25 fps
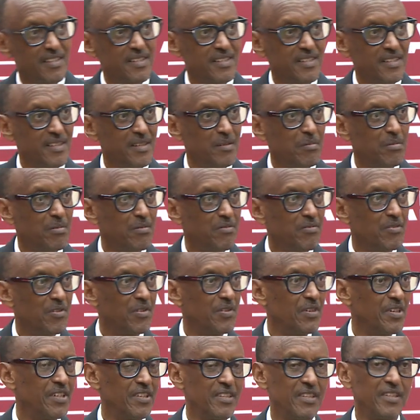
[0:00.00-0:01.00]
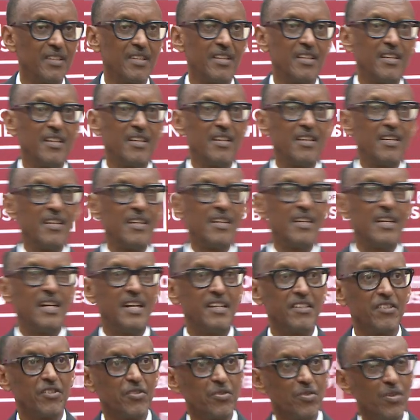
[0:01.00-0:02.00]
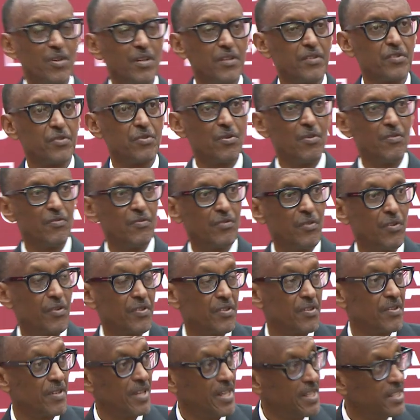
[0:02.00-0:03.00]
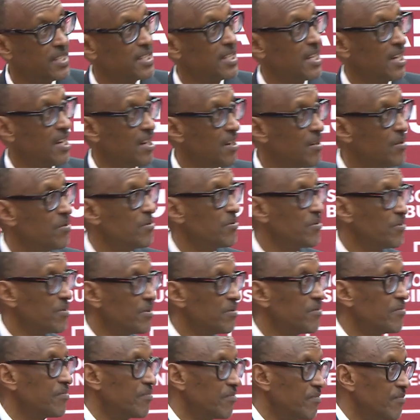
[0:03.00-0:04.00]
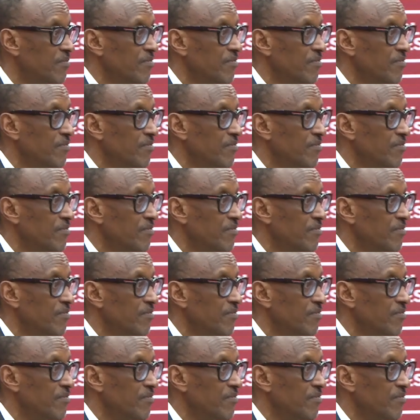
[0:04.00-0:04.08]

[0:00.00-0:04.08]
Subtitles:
step forward, and so on and so forth. That's how we,